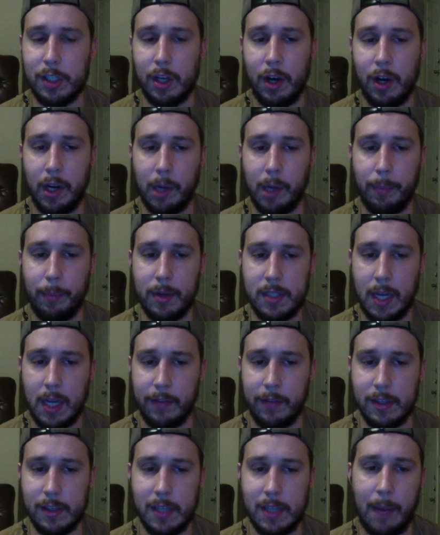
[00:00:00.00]
100% of
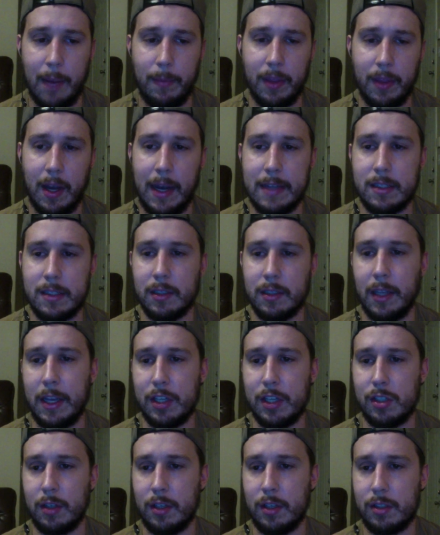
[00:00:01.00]
the time in the
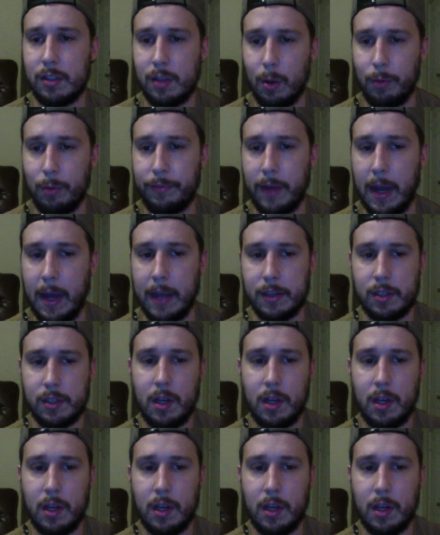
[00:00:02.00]
isolation. He's so fast.